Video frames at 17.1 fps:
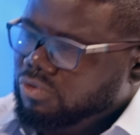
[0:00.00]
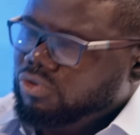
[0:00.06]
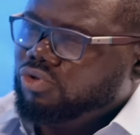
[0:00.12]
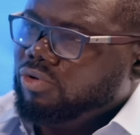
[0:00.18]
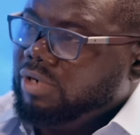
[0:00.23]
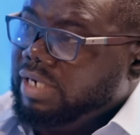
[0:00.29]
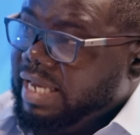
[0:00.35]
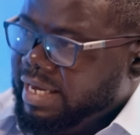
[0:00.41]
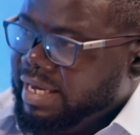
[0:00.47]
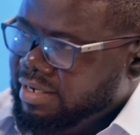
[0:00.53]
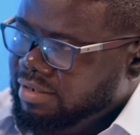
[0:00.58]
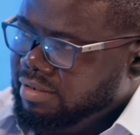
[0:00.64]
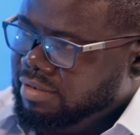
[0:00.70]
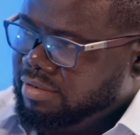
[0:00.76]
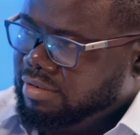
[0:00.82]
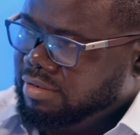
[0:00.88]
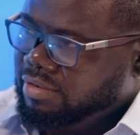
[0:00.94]
to learn
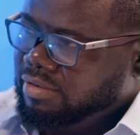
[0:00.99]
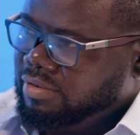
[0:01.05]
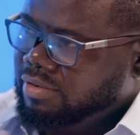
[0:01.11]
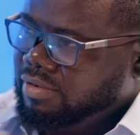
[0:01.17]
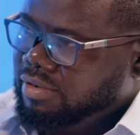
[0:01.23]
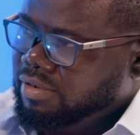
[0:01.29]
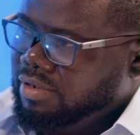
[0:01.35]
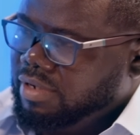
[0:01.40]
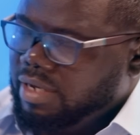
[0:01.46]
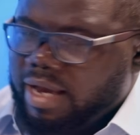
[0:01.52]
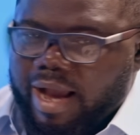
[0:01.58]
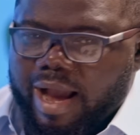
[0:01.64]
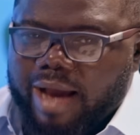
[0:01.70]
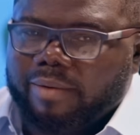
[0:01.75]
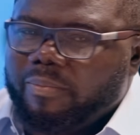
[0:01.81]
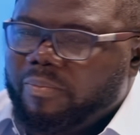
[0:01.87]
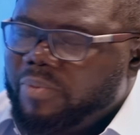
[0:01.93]

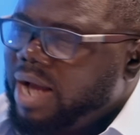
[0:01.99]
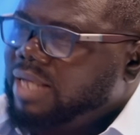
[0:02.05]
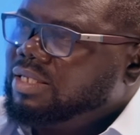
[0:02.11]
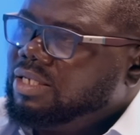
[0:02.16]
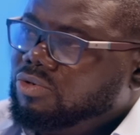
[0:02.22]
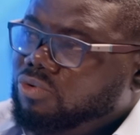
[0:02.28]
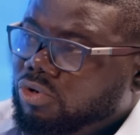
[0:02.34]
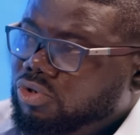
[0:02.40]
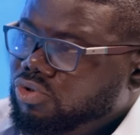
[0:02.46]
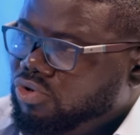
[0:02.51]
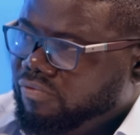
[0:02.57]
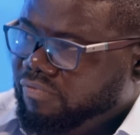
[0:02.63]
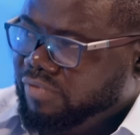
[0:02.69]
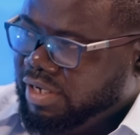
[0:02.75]
and practice what you've